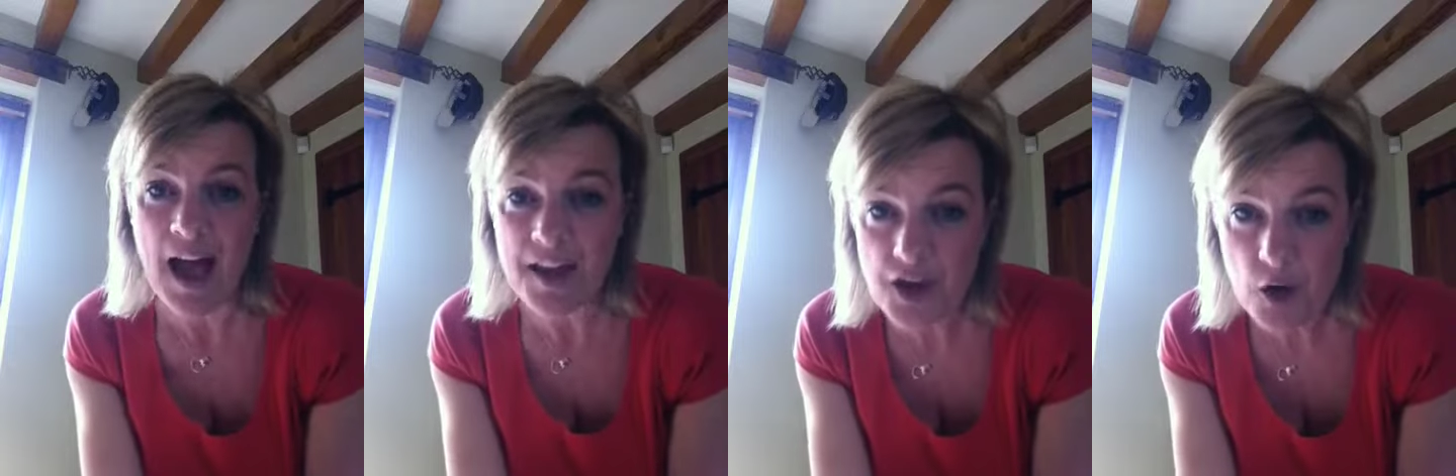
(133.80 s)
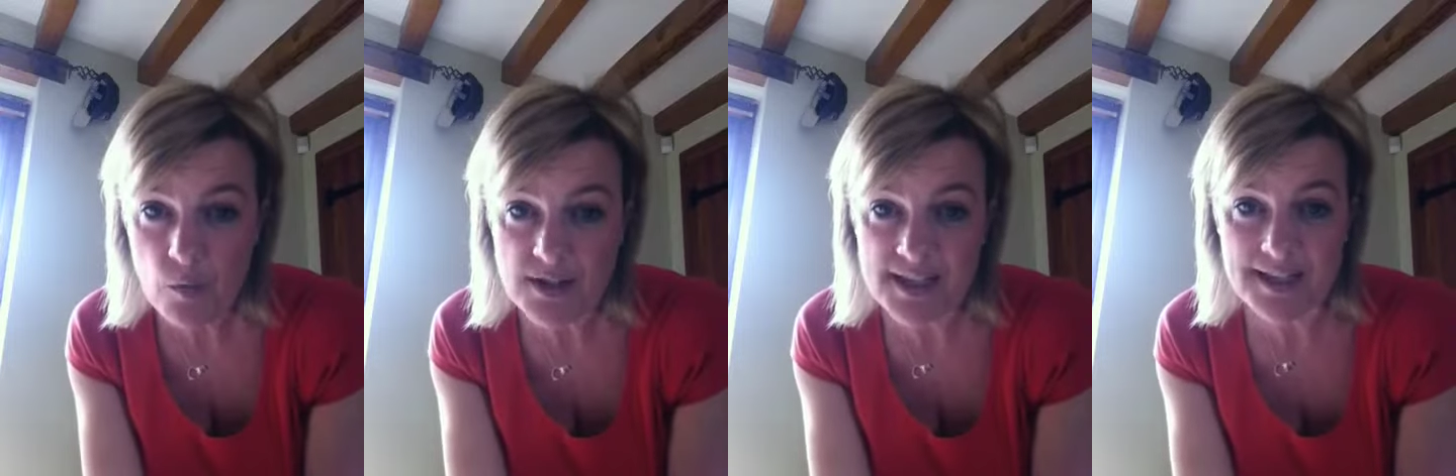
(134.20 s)
I know
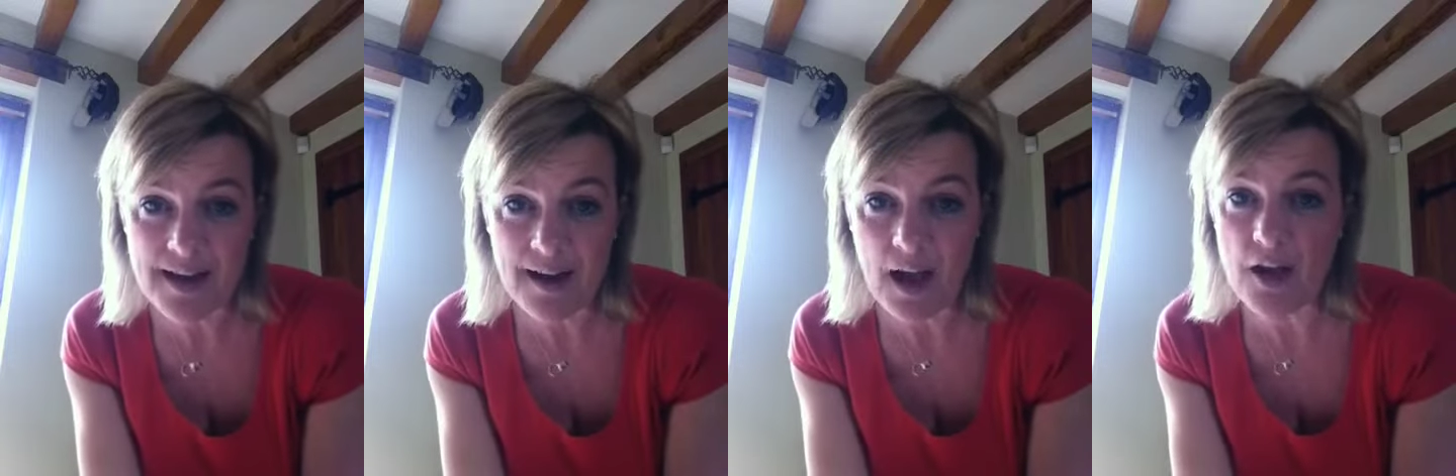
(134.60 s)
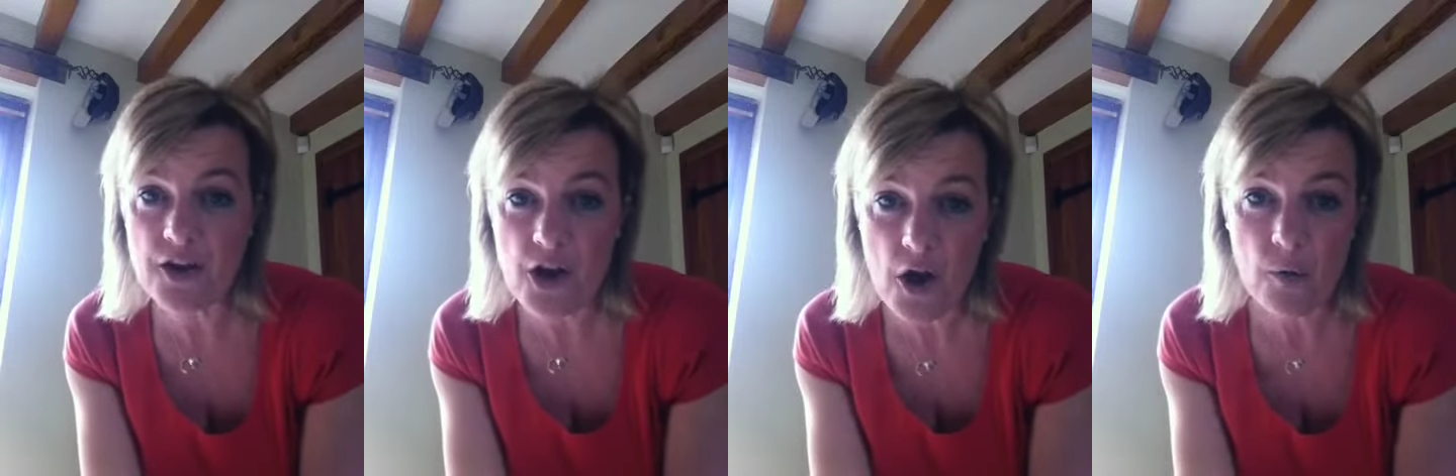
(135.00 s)
what it's like. I
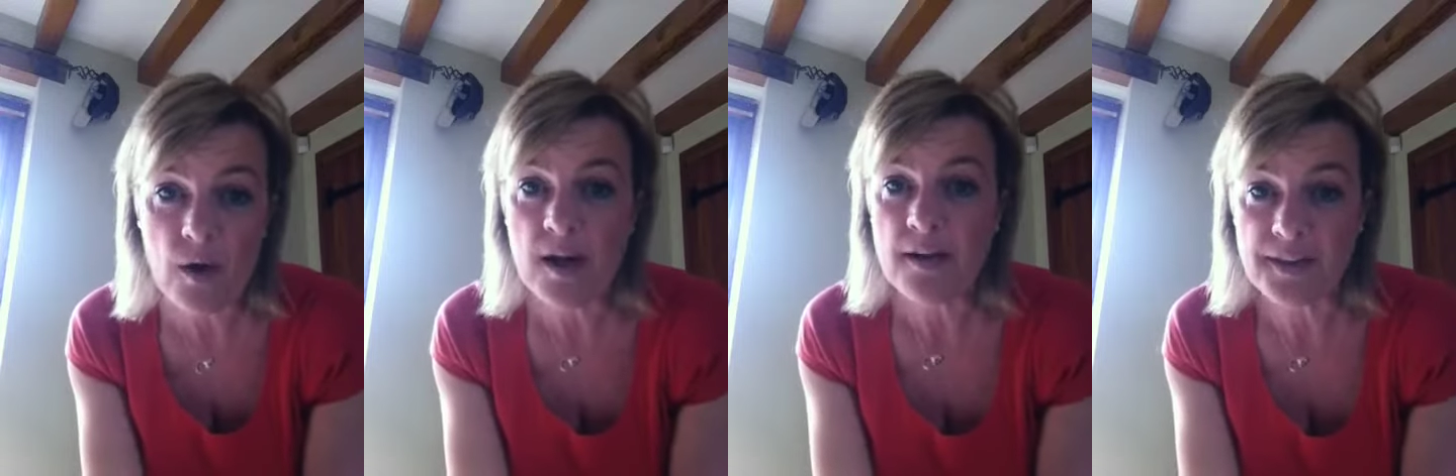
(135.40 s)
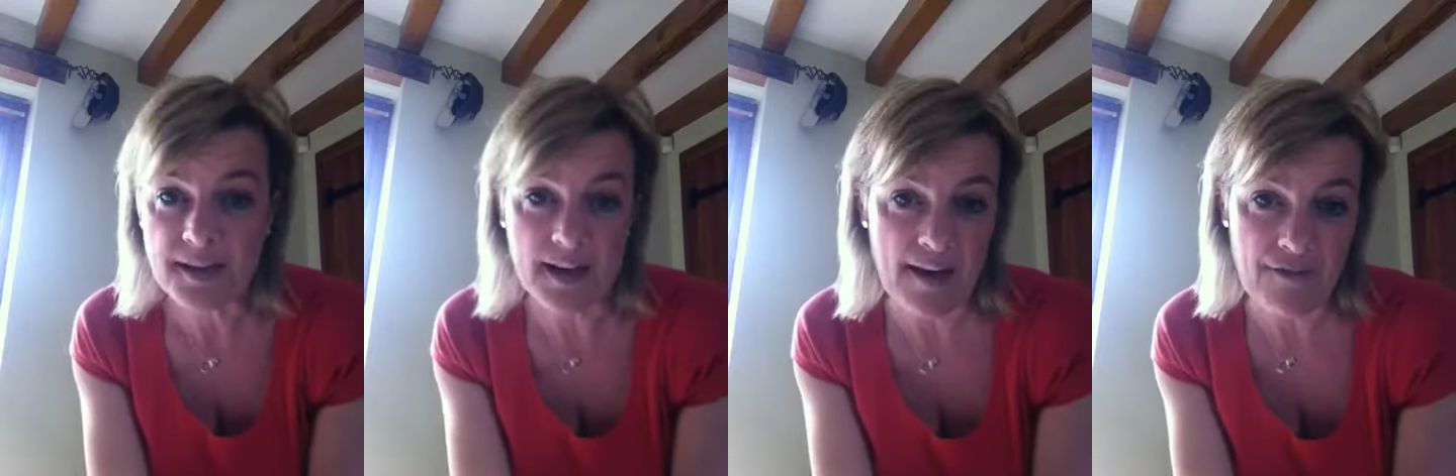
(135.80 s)
know
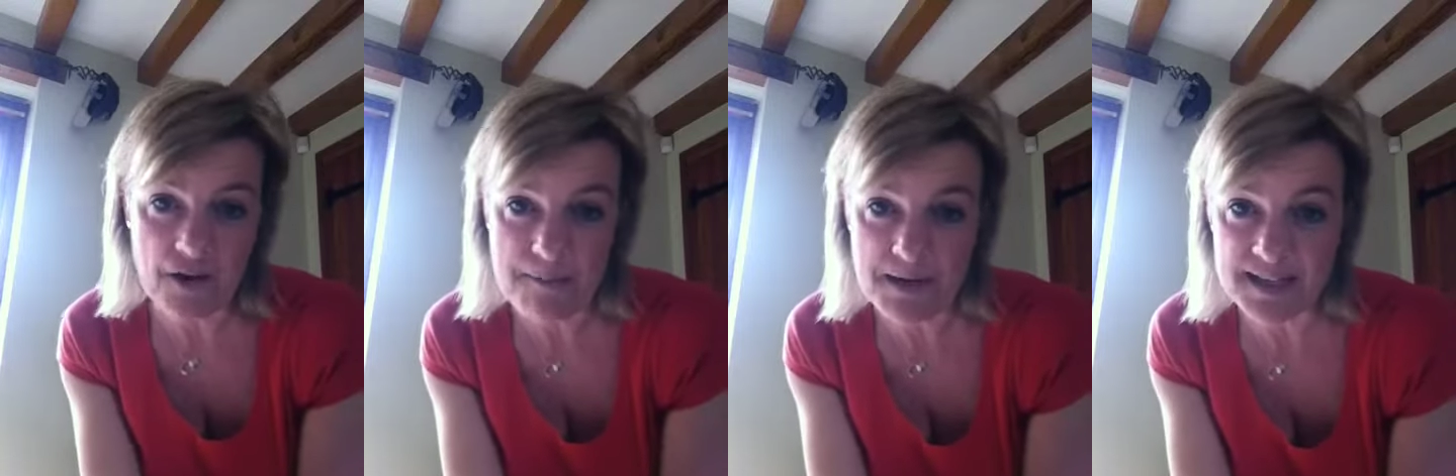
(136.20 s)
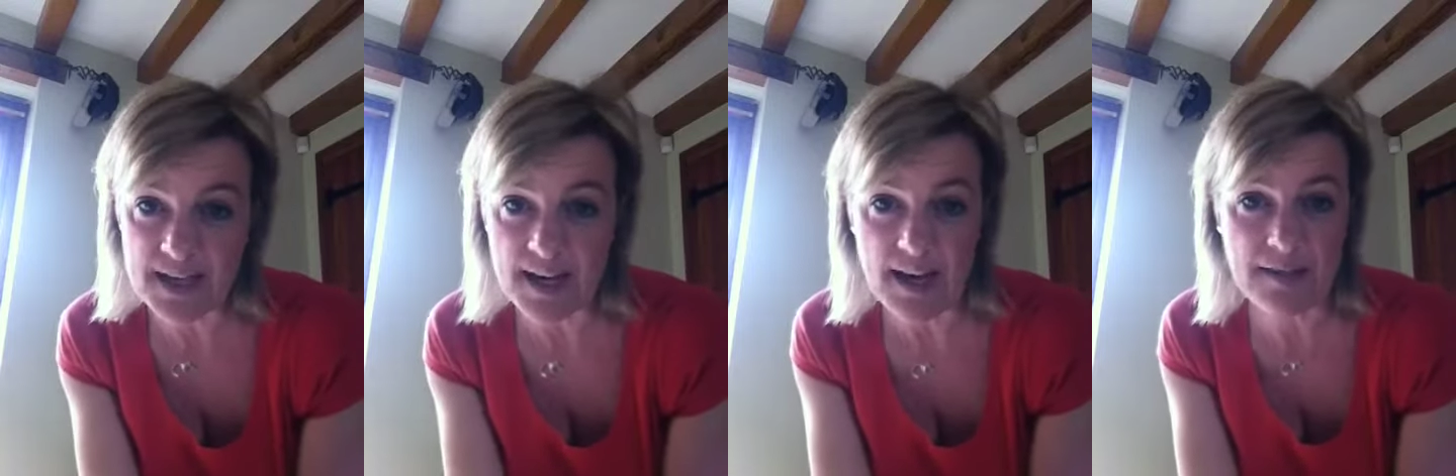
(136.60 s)
that you get very busy